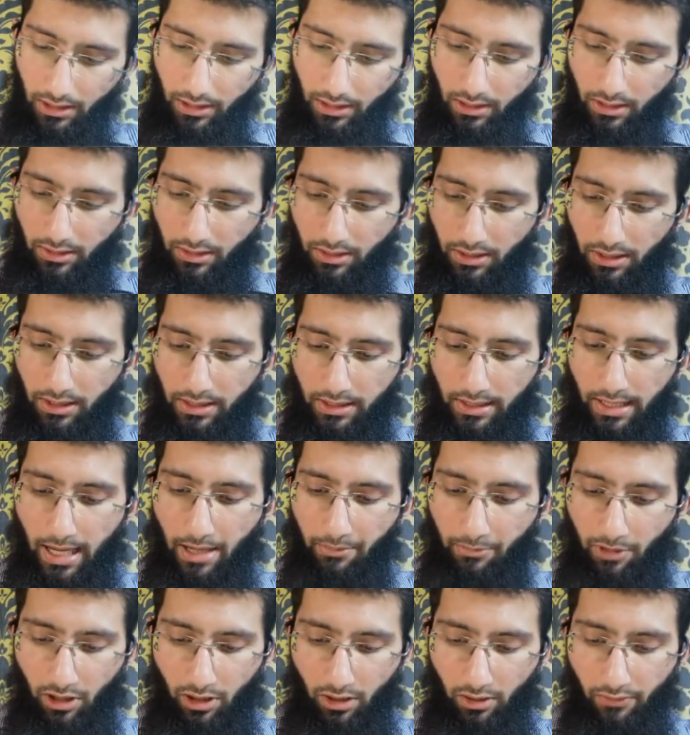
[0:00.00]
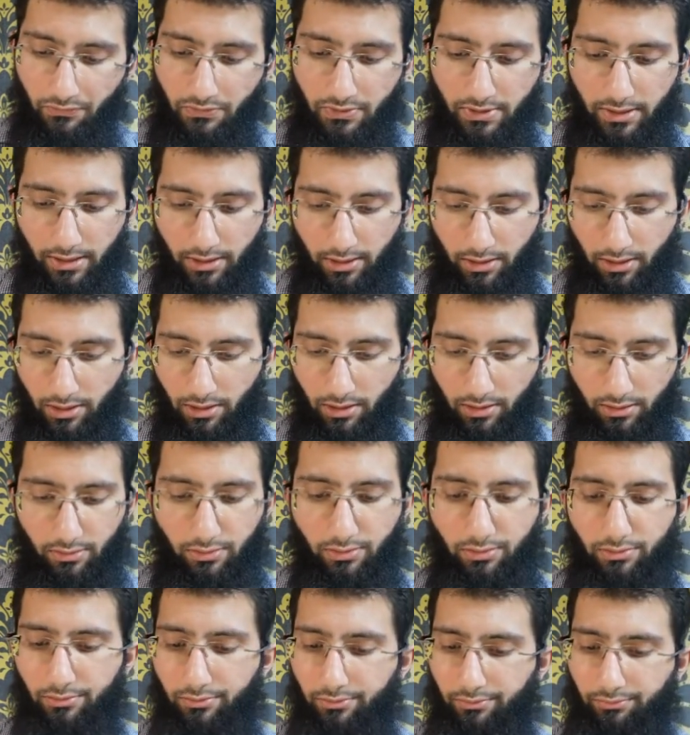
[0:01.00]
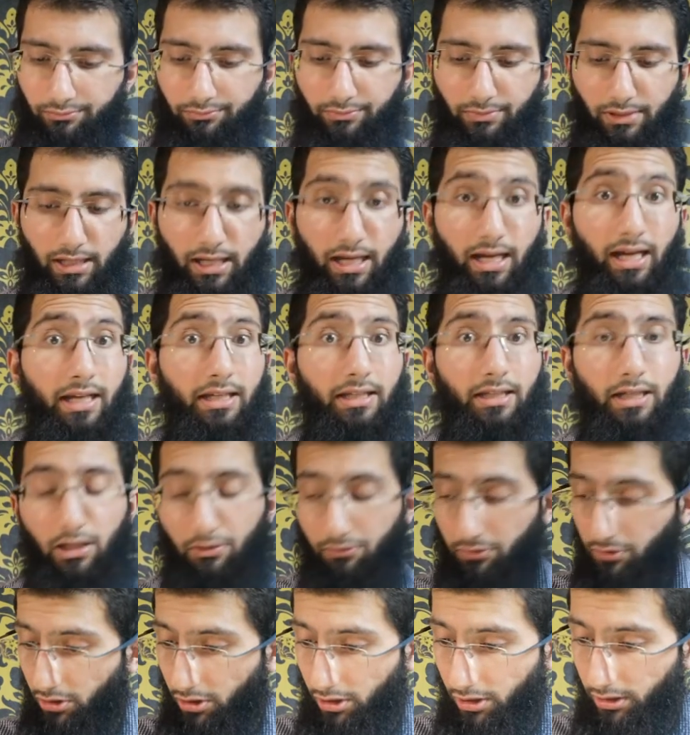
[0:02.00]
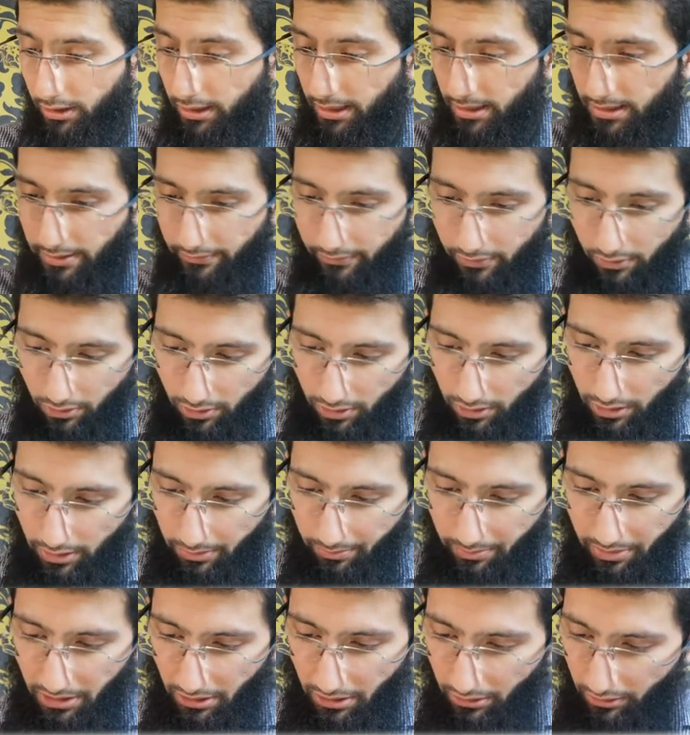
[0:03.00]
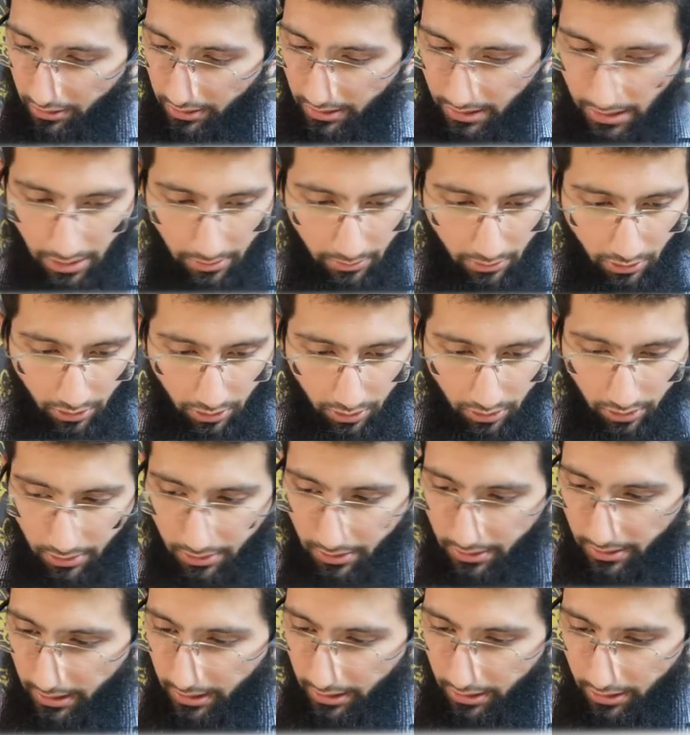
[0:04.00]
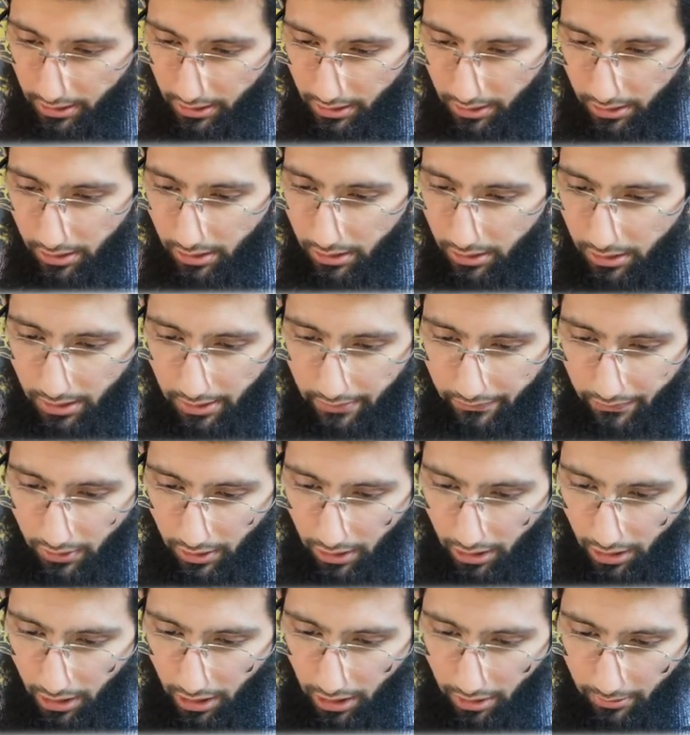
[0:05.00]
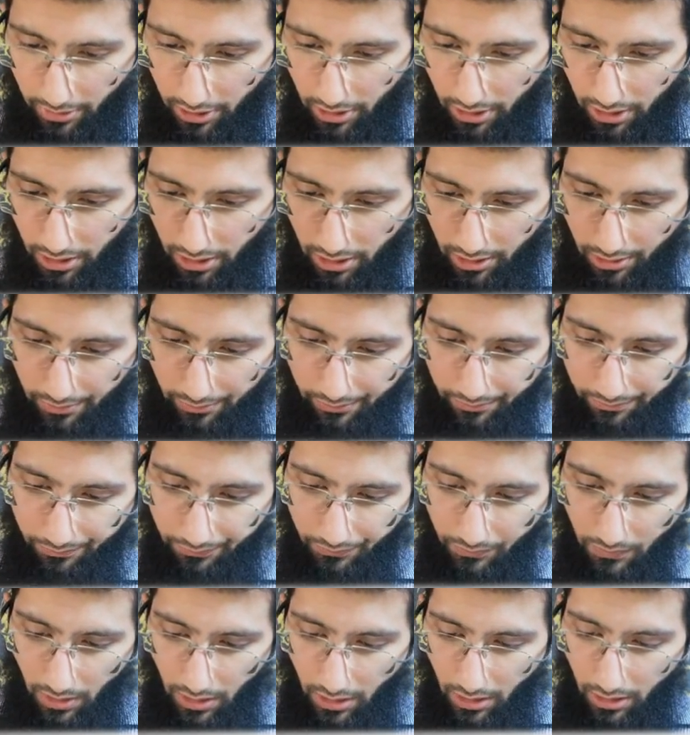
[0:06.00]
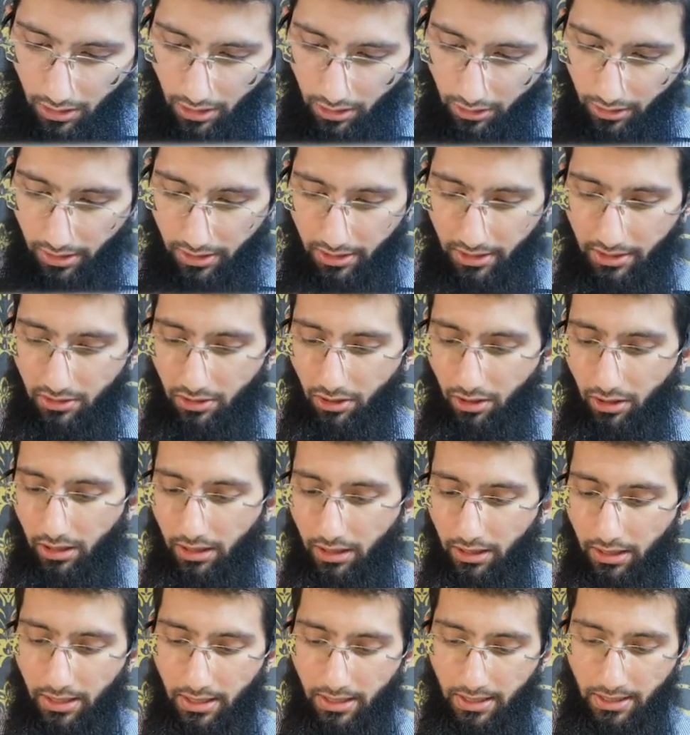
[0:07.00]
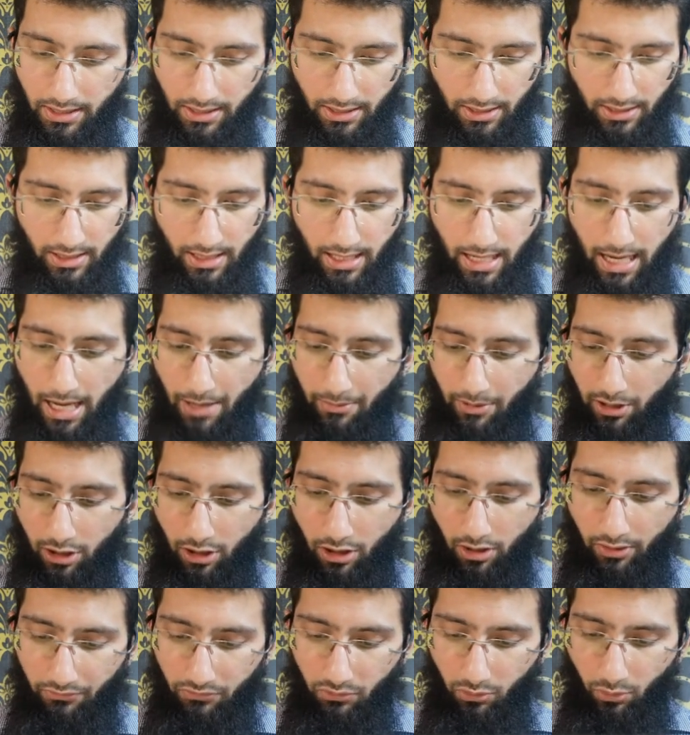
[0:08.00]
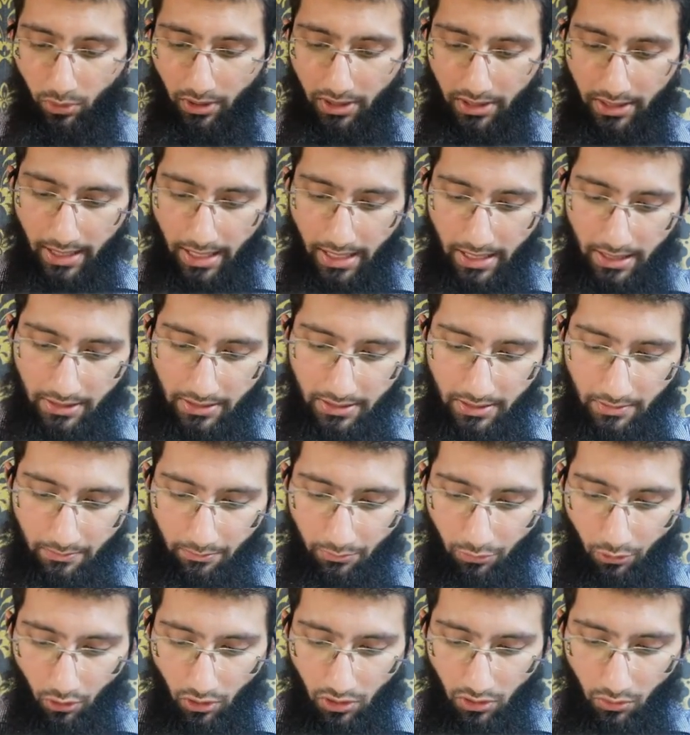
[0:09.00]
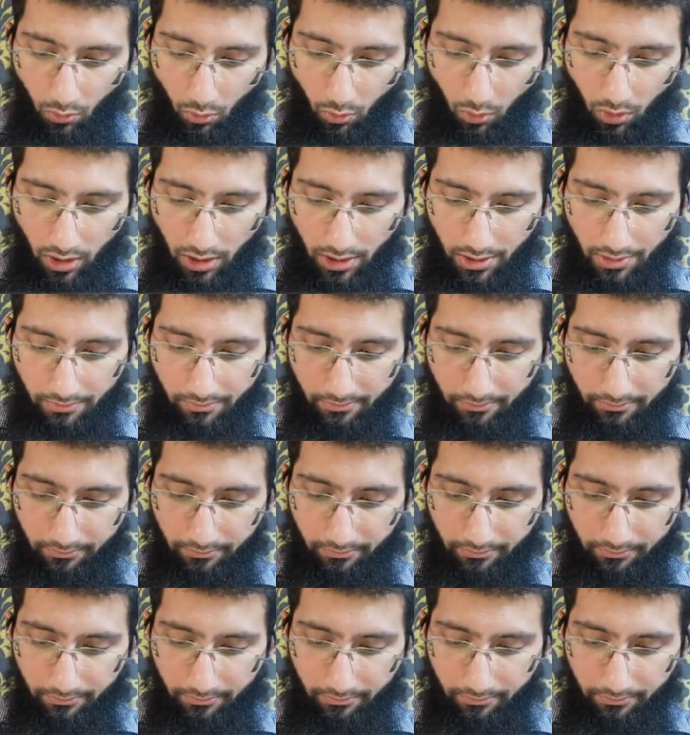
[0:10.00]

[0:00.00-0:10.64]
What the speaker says: The mR of silicon, I can't recall. Let's have a look at the periodic table. Silicon underneath carbon. Okay, it's got a mR of 28.1.